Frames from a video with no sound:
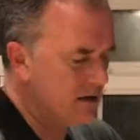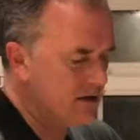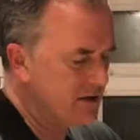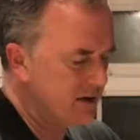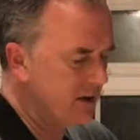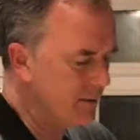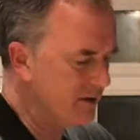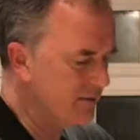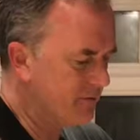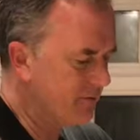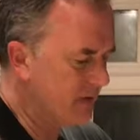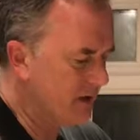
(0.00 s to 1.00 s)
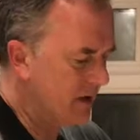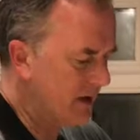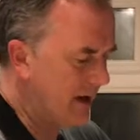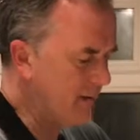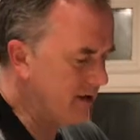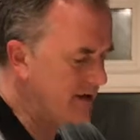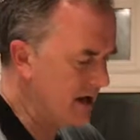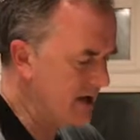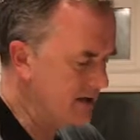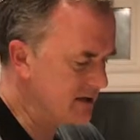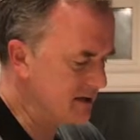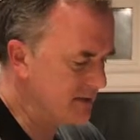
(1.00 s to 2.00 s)
Just a little bit of lemon
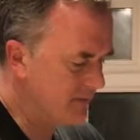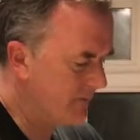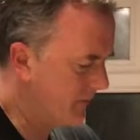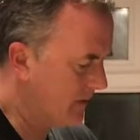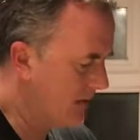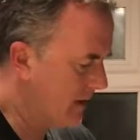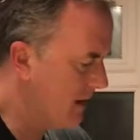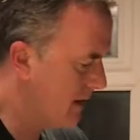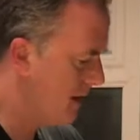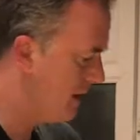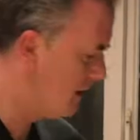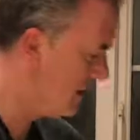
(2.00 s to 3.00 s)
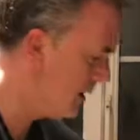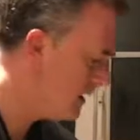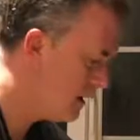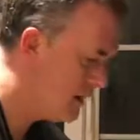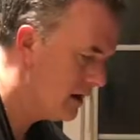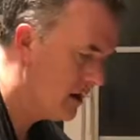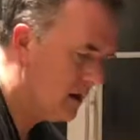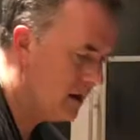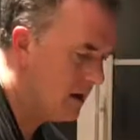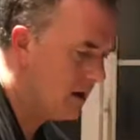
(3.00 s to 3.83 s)
zest. And